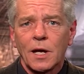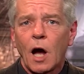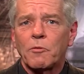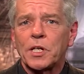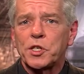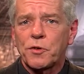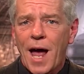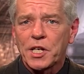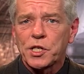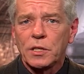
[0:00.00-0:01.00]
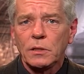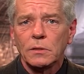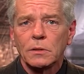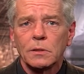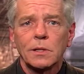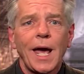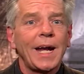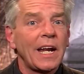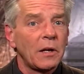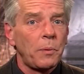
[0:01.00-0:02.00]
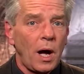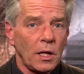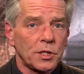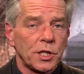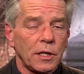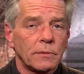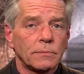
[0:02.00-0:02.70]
a retraction and an apology.